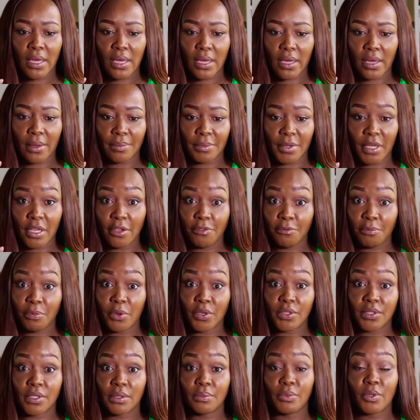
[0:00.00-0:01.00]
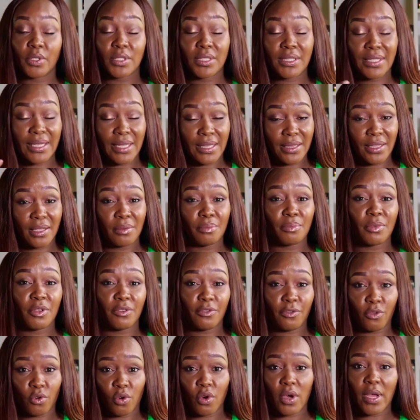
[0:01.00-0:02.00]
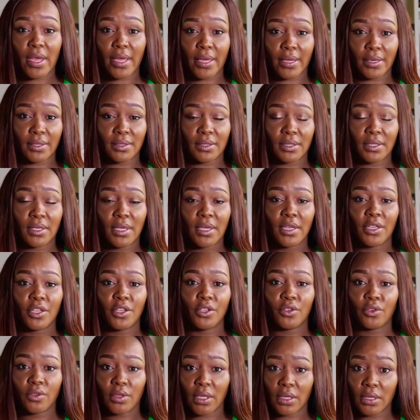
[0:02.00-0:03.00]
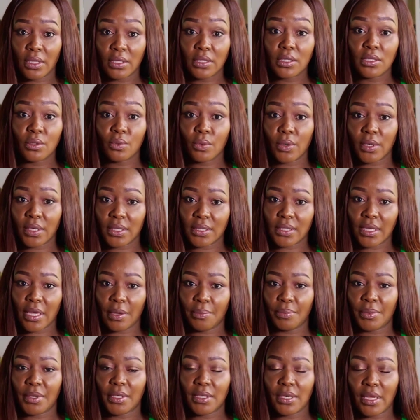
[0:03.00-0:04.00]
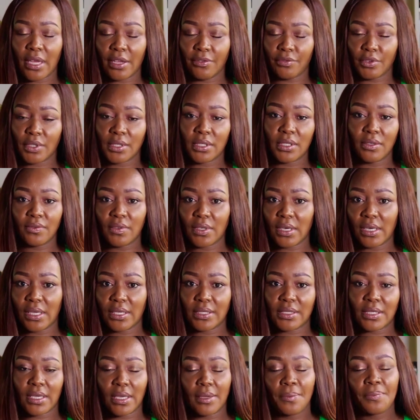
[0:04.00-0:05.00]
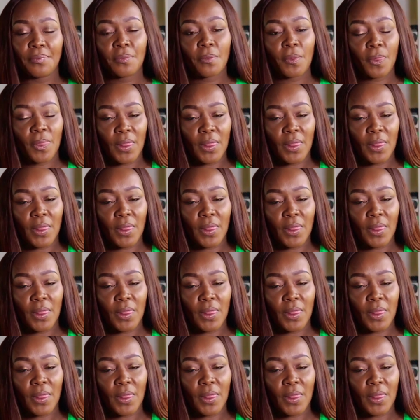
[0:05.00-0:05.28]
If possible, tell them beforehand that this is what has happened. I've received a letter.